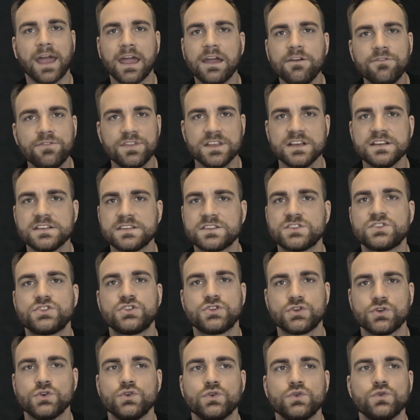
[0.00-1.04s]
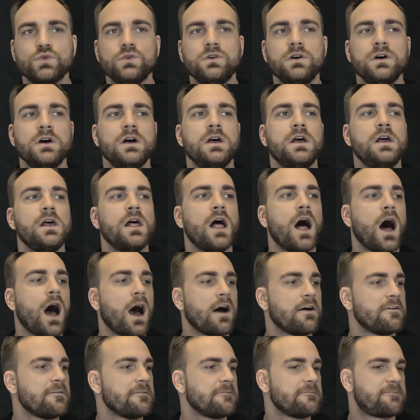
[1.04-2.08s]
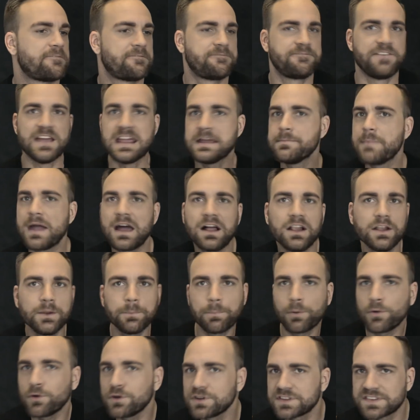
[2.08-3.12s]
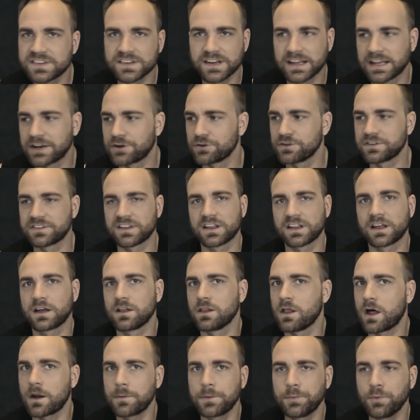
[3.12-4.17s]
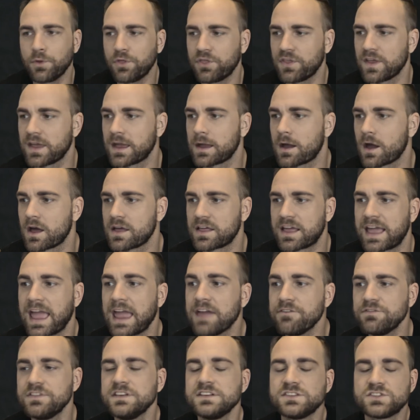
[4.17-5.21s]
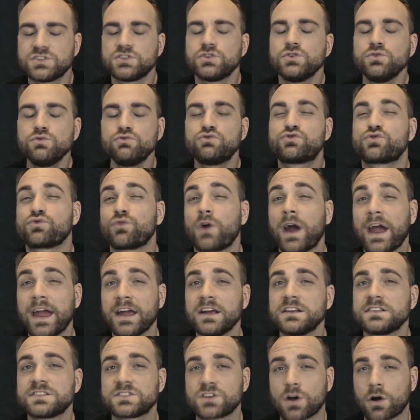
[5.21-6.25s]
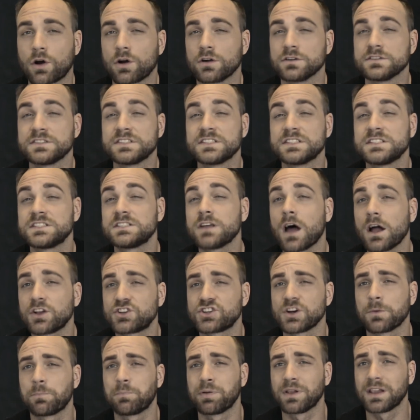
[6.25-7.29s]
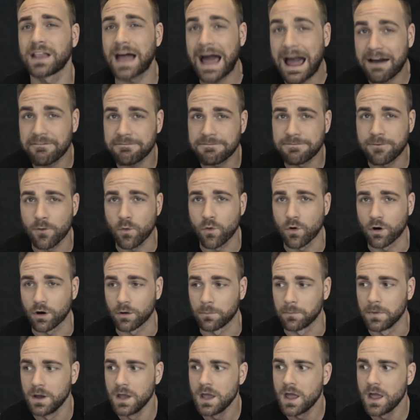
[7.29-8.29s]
gave these two female impersonators, like a lot of people think, gave these two drag stars such a platform.